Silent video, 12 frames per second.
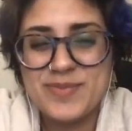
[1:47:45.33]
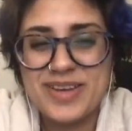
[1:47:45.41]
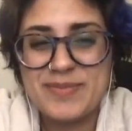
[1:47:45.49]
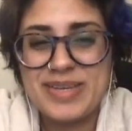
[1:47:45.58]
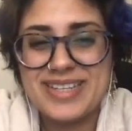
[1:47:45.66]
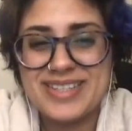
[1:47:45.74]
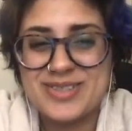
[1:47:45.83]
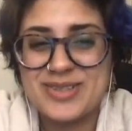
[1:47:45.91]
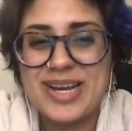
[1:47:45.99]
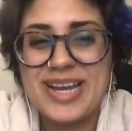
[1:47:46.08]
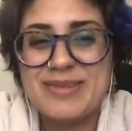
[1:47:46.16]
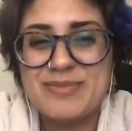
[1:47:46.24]
I mean, it's
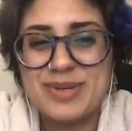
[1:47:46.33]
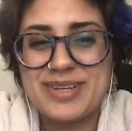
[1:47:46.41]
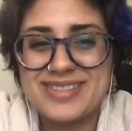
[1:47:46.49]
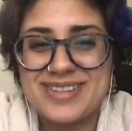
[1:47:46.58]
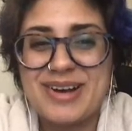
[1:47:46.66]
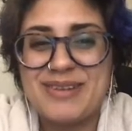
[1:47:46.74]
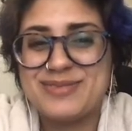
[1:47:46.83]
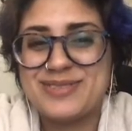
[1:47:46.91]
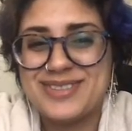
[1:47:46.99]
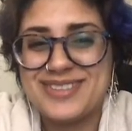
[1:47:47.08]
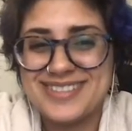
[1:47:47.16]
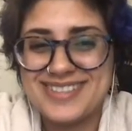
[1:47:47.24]
great, but it's awful.